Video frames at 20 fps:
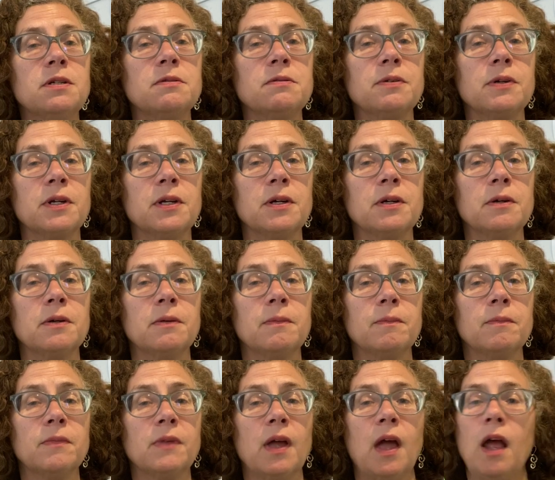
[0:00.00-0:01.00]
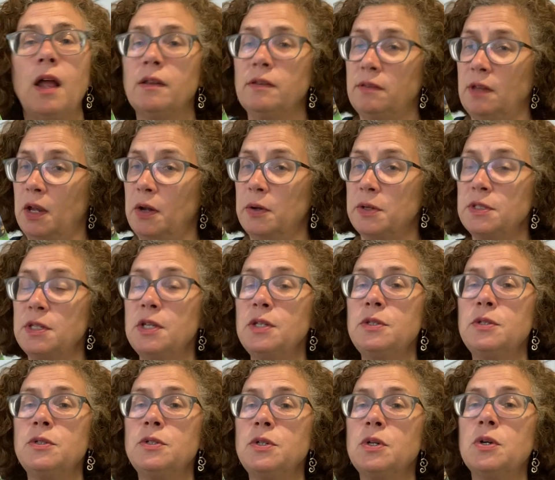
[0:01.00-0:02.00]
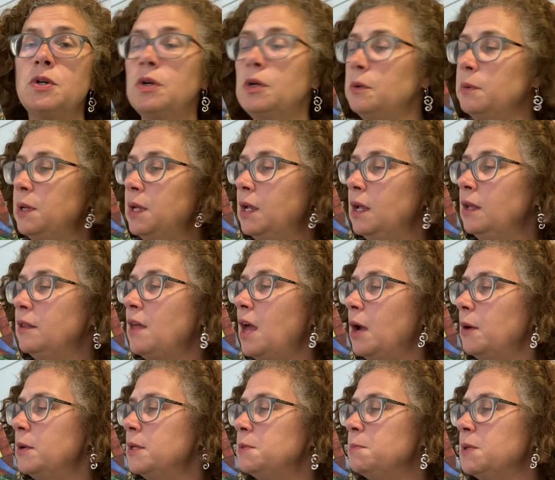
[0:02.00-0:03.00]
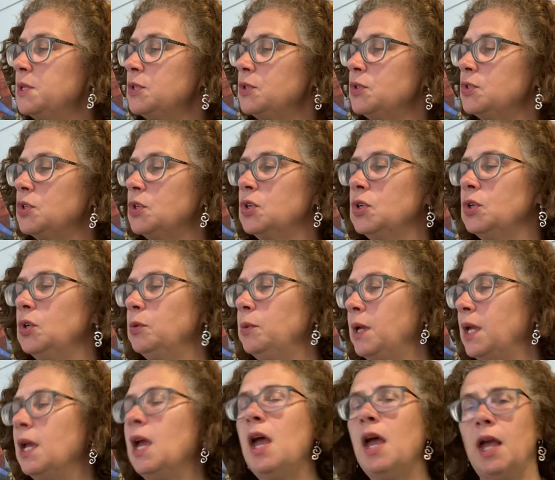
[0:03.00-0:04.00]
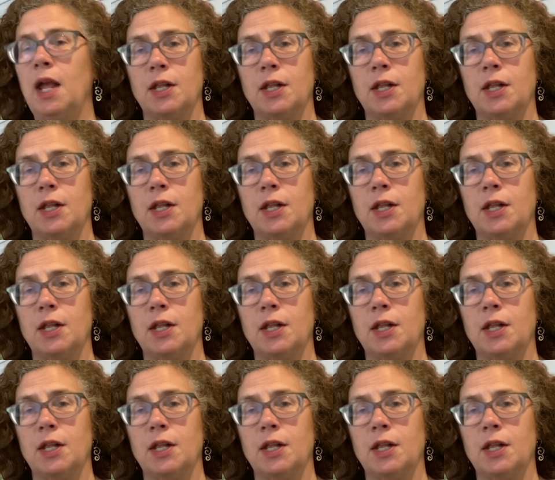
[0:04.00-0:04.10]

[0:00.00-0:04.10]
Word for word: it for you. There is history, there is mystery,